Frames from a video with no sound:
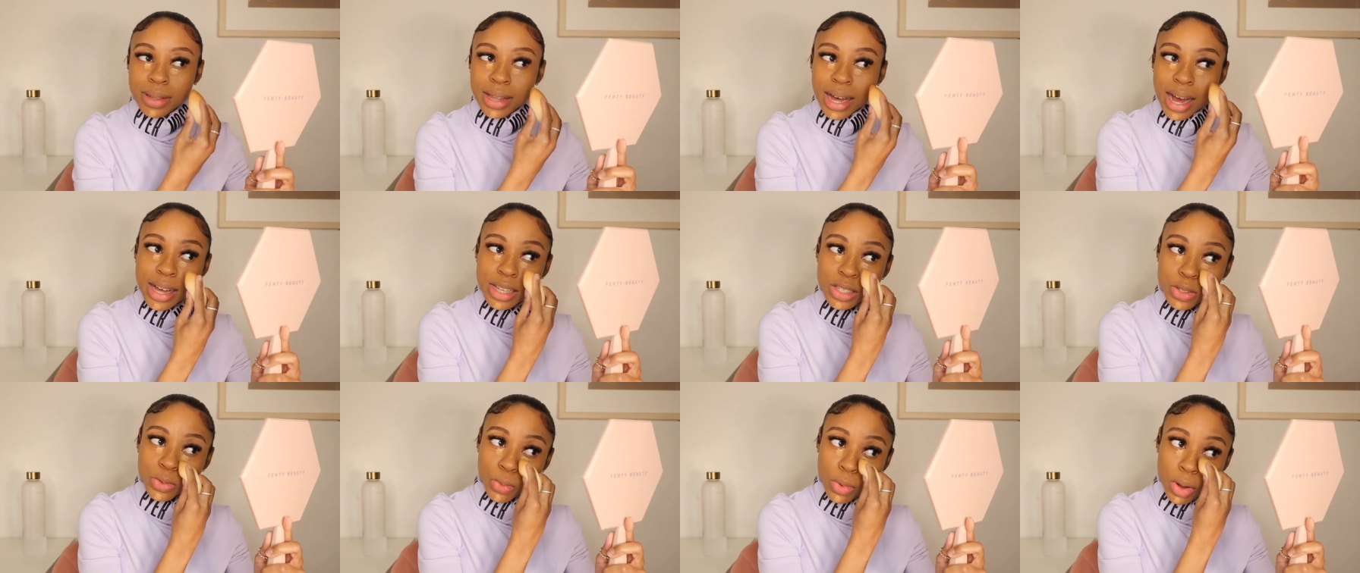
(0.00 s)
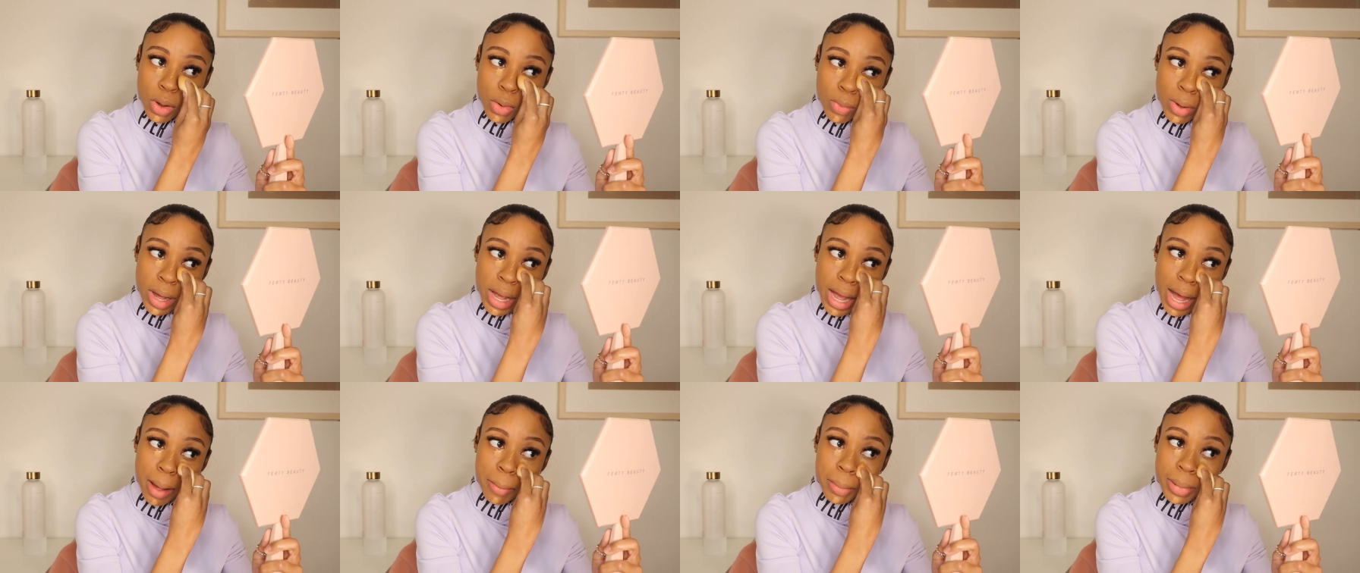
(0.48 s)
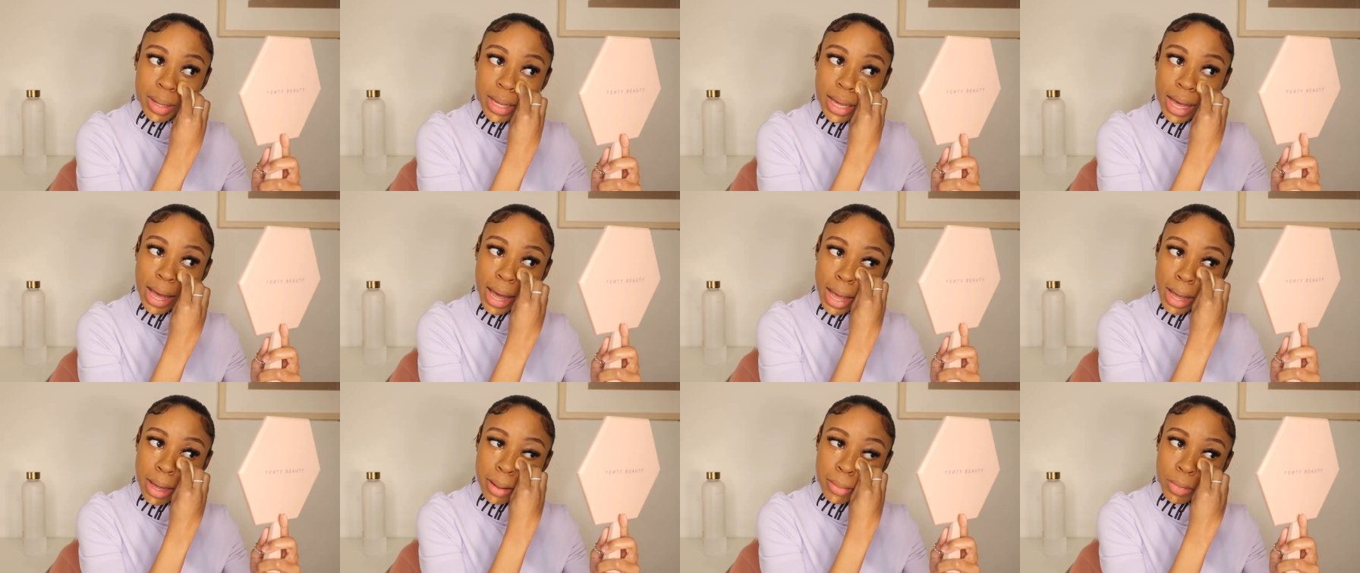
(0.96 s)
that's one way I
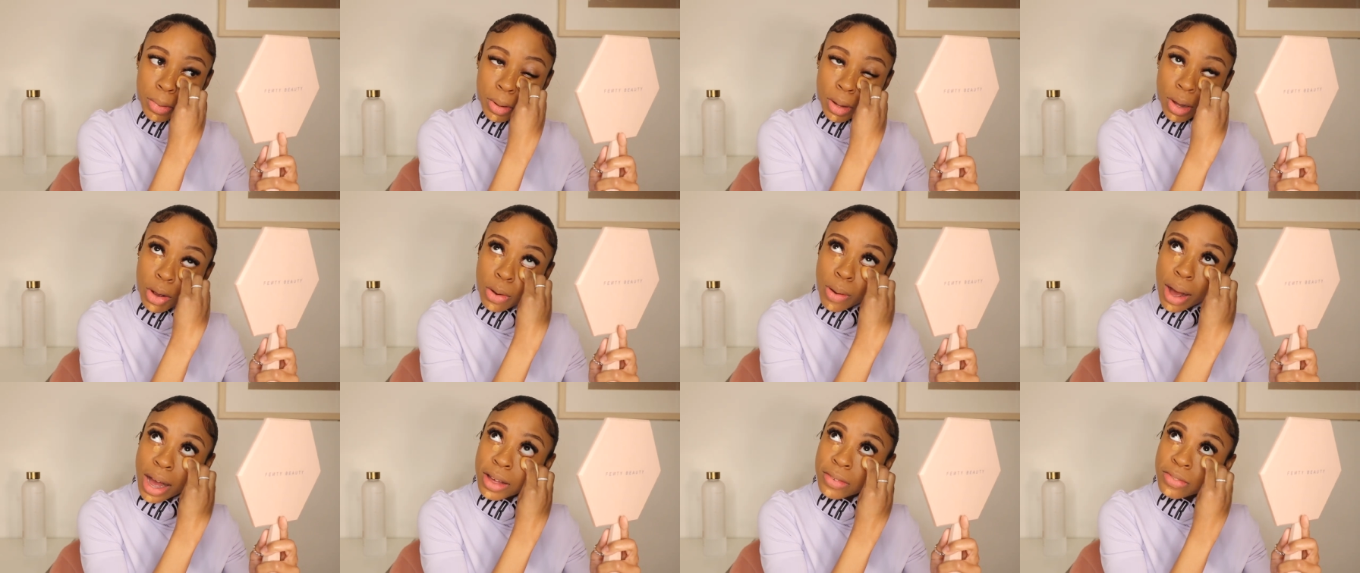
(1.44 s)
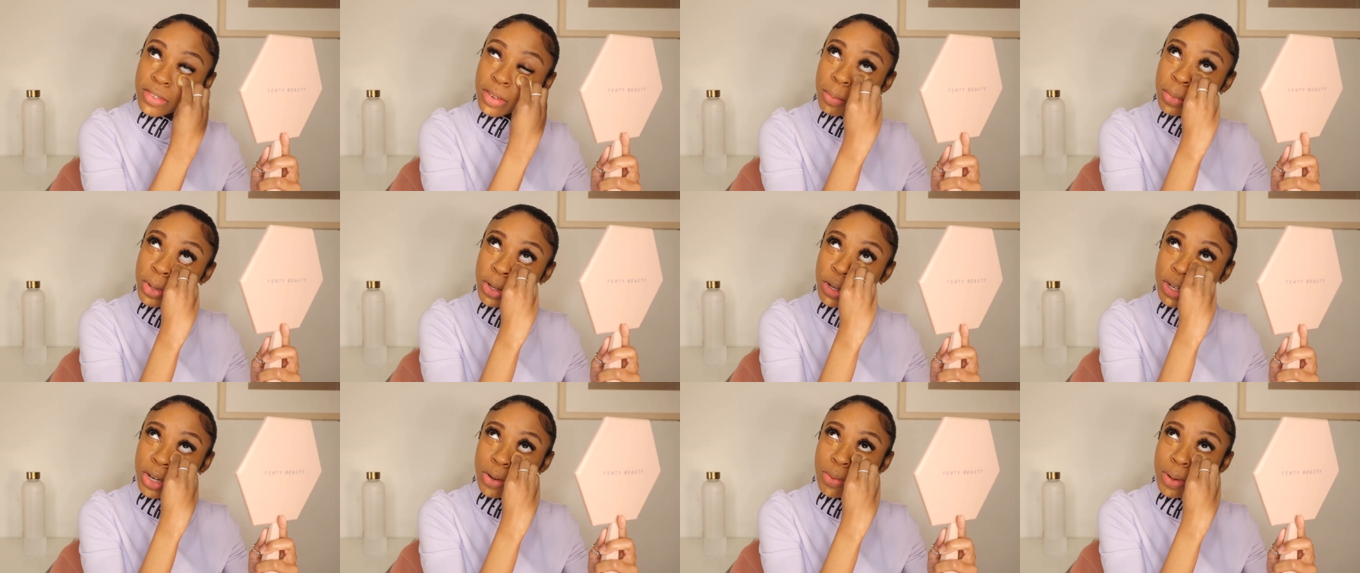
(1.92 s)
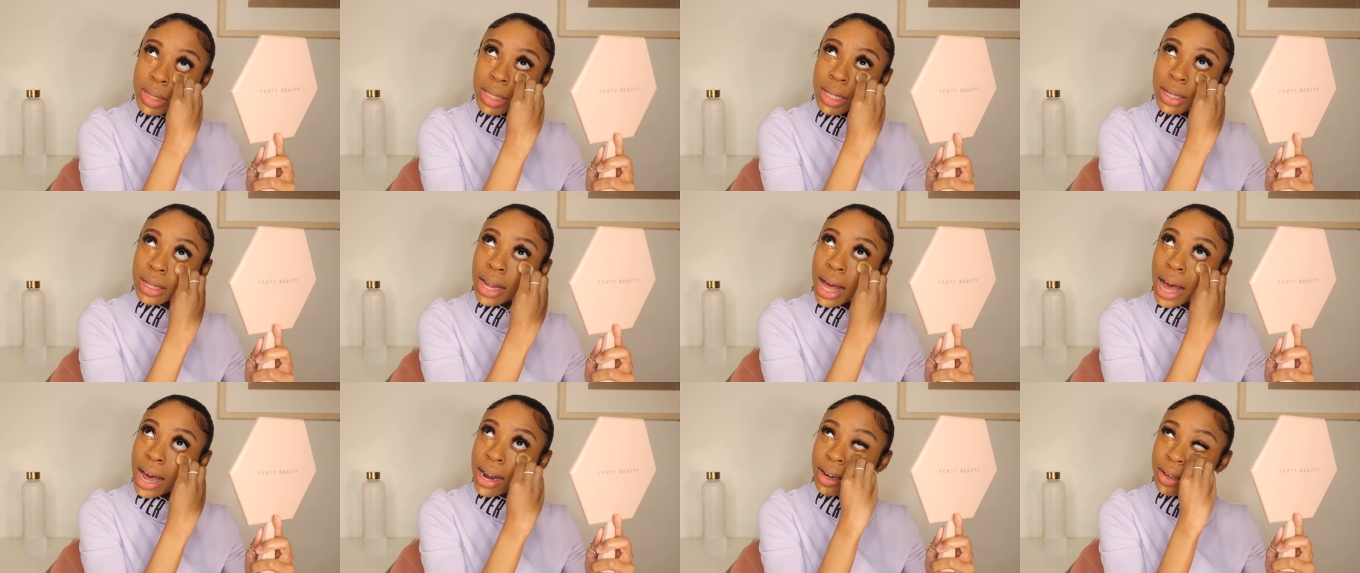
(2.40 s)
became quite familiar with a
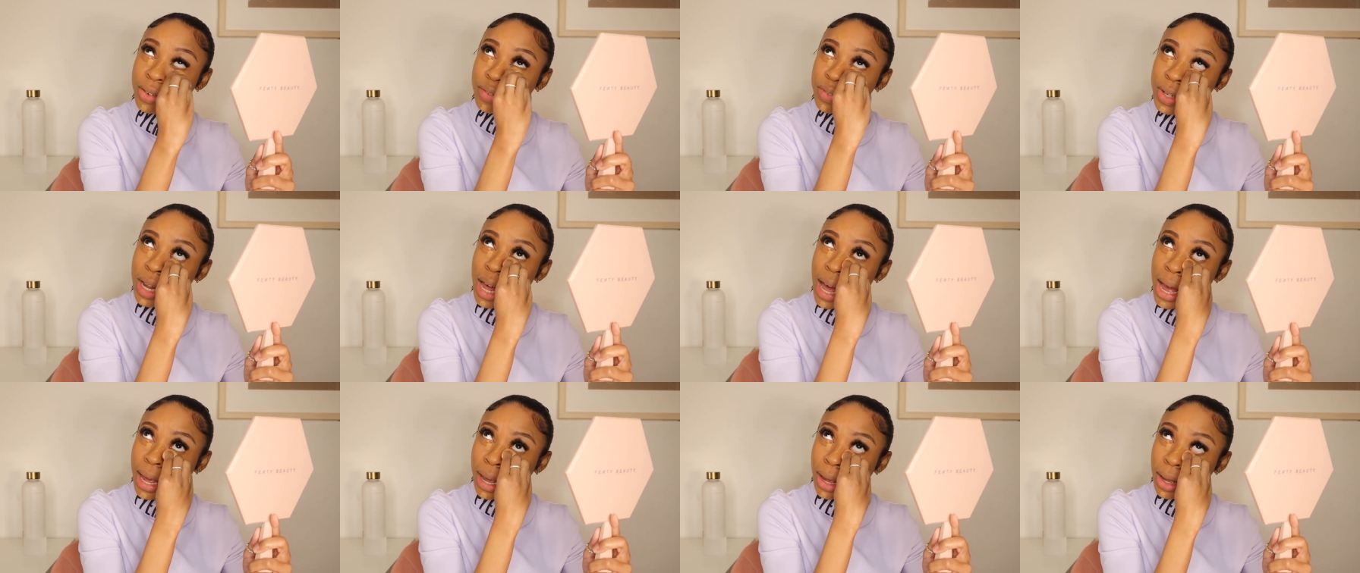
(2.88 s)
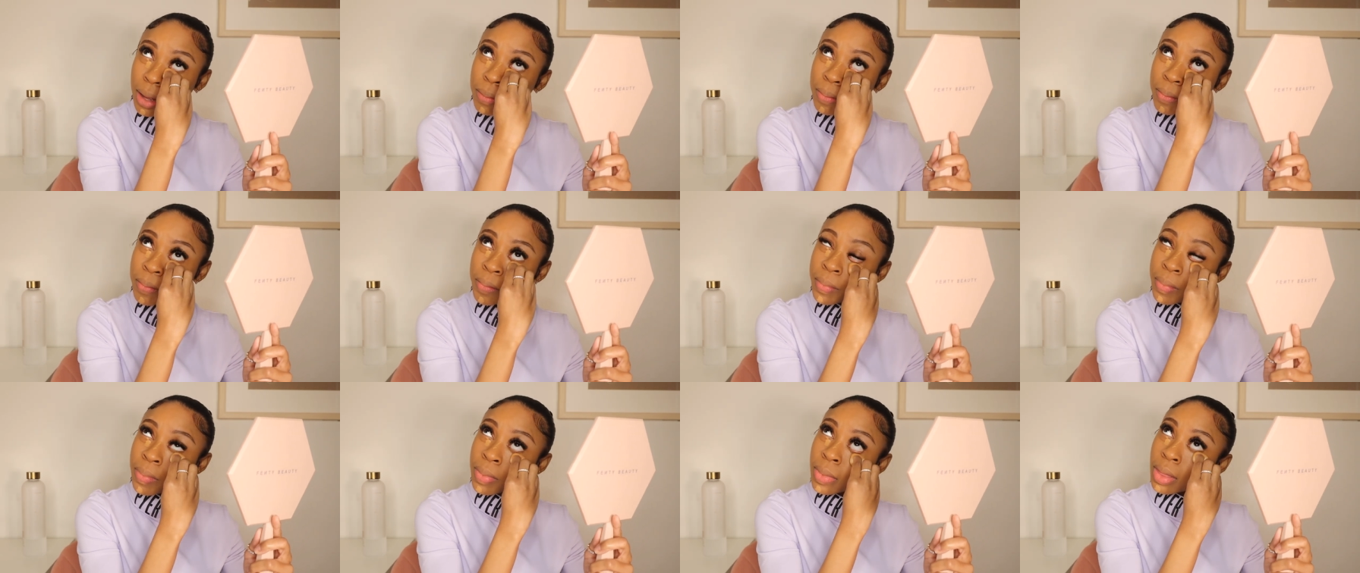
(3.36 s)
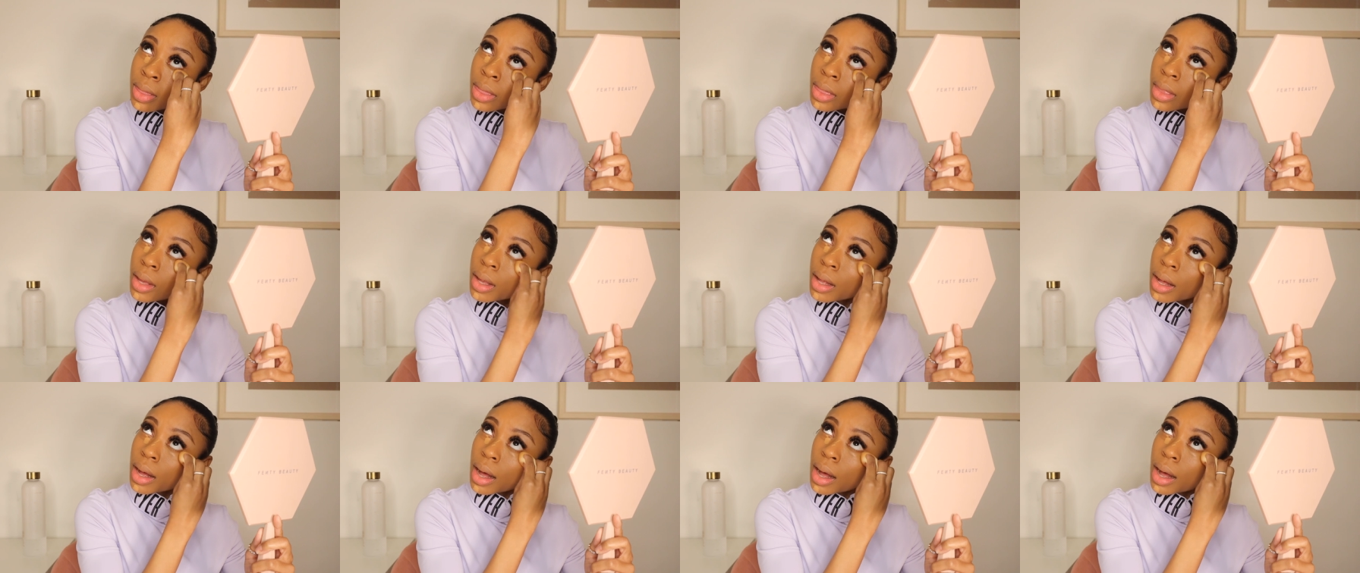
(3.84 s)
lot of like
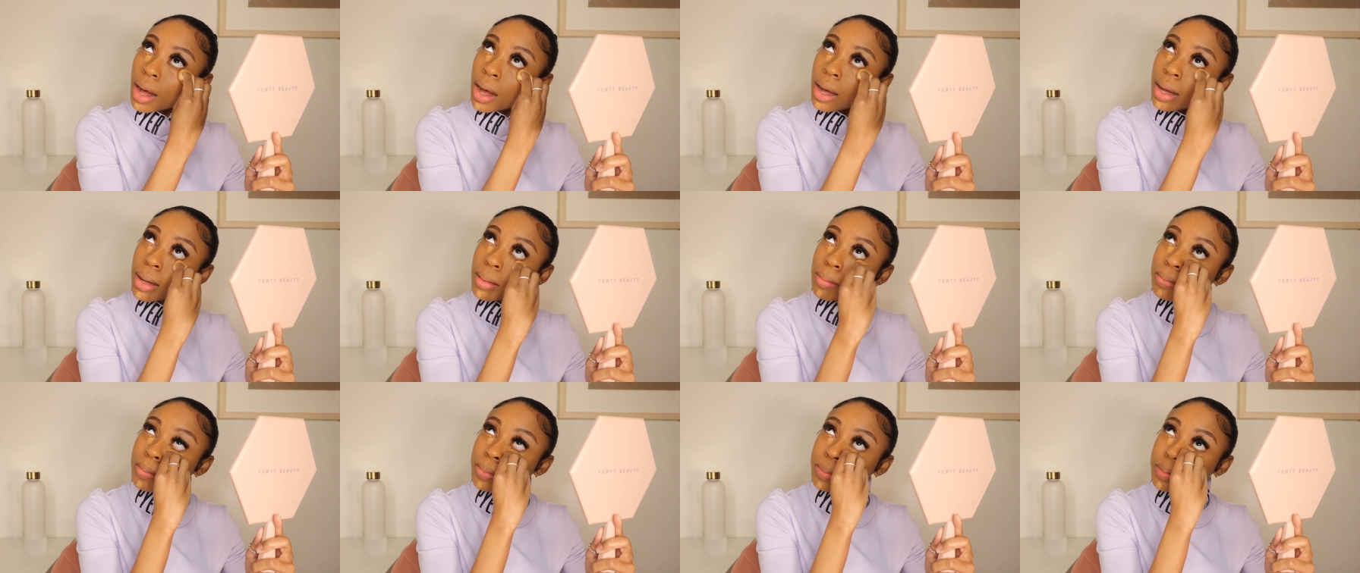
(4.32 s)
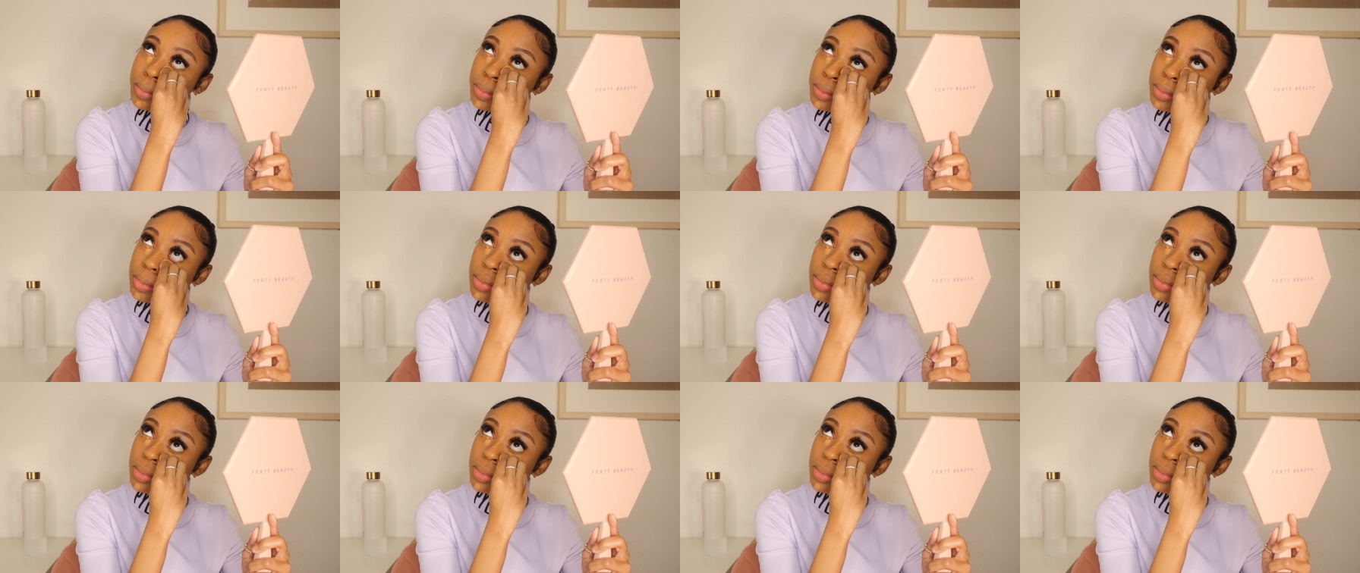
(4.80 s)
um